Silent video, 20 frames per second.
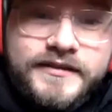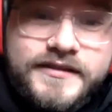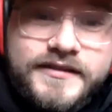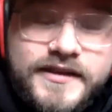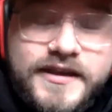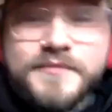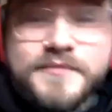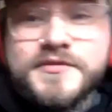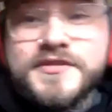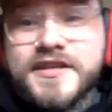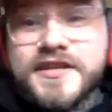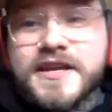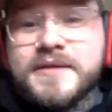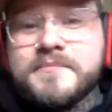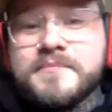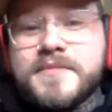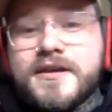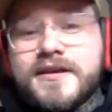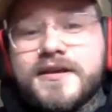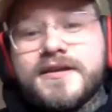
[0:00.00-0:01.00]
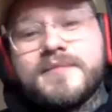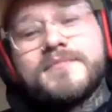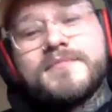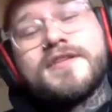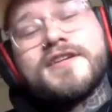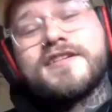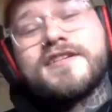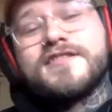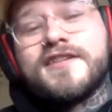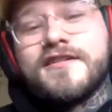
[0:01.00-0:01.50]
I'm Sam. I'm
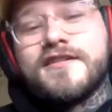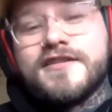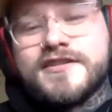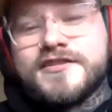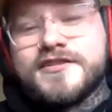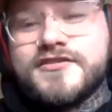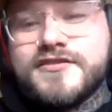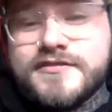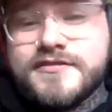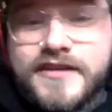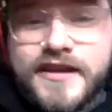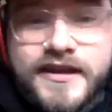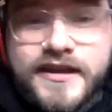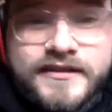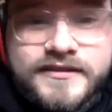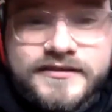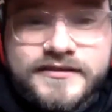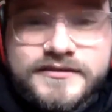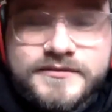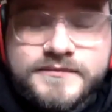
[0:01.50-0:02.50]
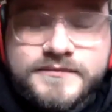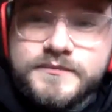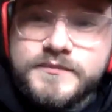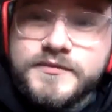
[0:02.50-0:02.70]
the guitarist and